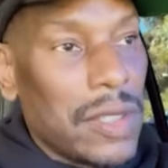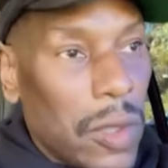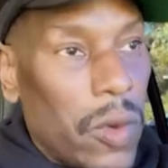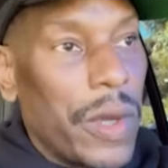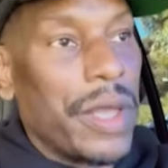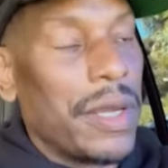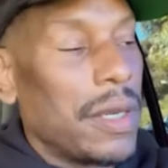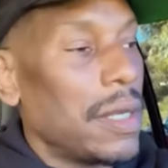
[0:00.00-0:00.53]

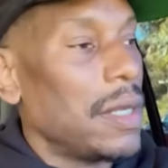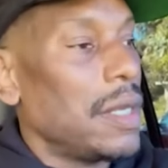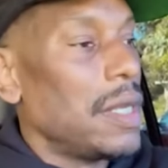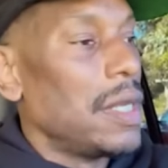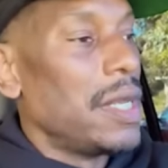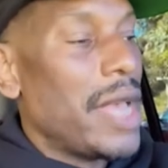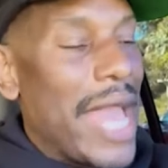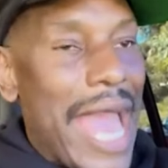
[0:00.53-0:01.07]
lawyer,
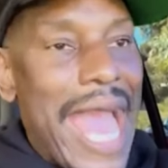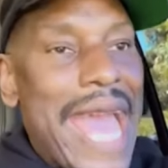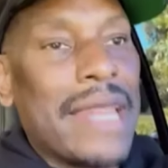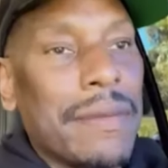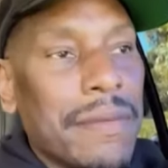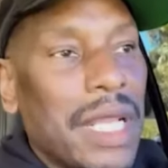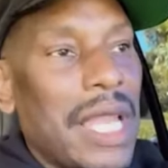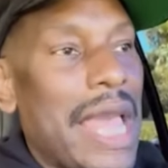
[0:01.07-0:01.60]

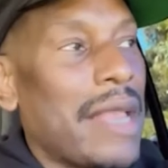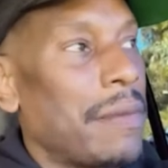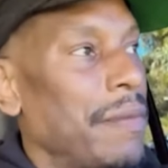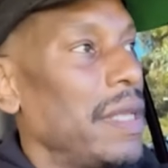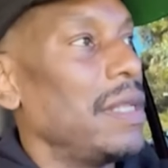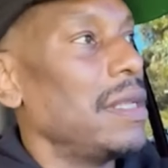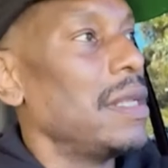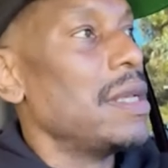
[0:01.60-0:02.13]
Adam
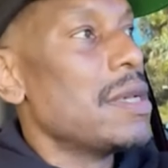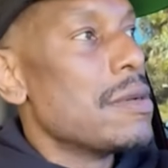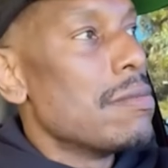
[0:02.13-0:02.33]
Gleckman,